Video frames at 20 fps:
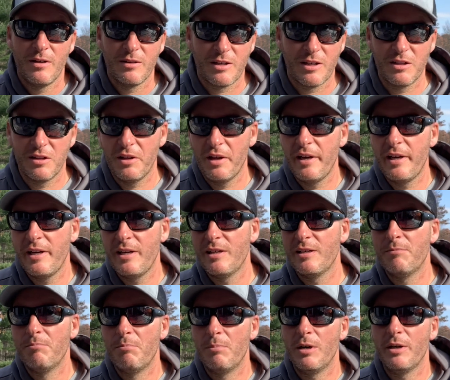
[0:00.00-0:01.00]
clay
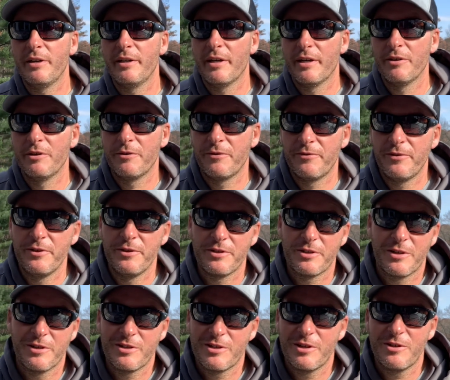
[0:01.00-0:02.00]
and mud on their fins
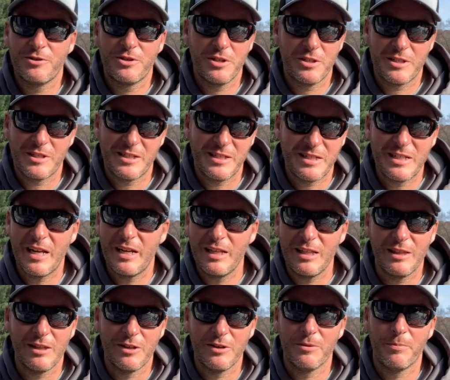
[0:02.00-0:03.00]
because they're just
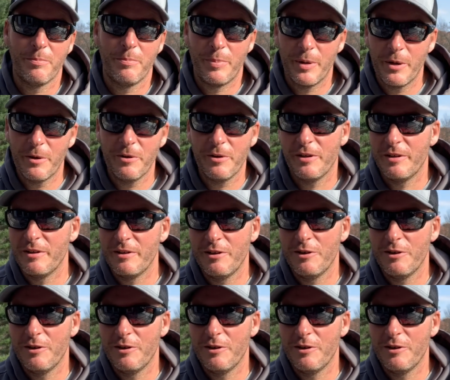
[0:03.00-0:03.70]
sitting there buried,